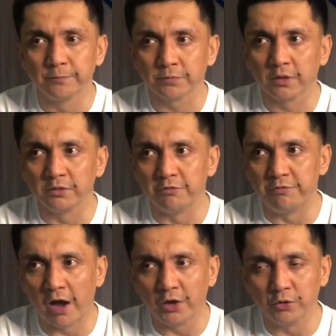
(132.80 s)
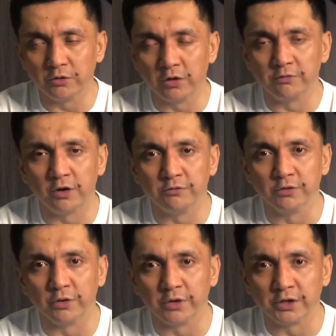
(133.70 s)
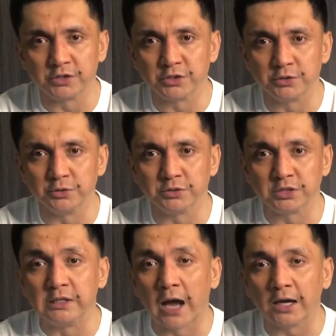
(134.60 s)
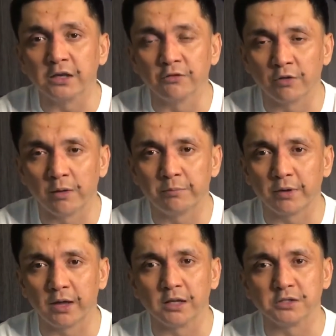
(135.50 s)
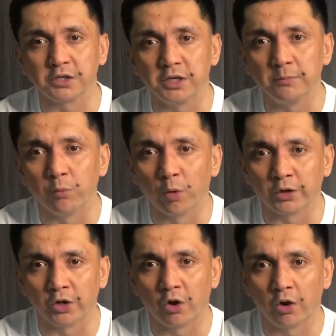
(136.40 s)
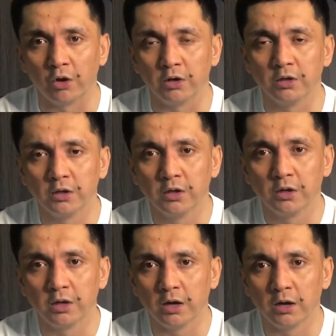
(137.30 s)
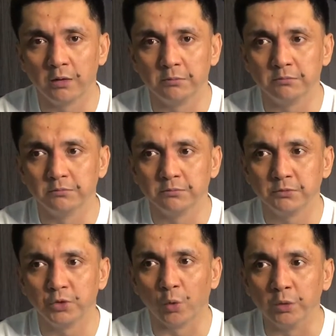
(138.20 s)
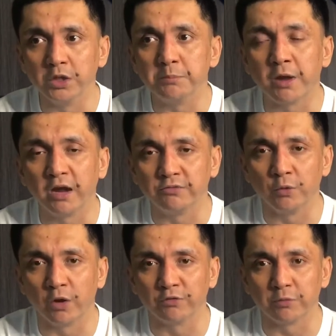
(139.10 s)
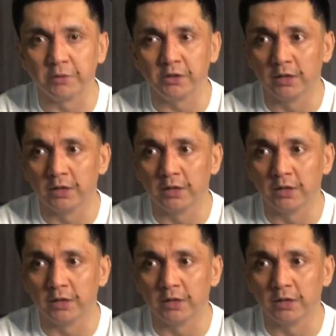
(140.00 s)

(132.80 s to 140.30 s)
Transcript: The value of learning to not give up and to keep working hard, really paved the way for me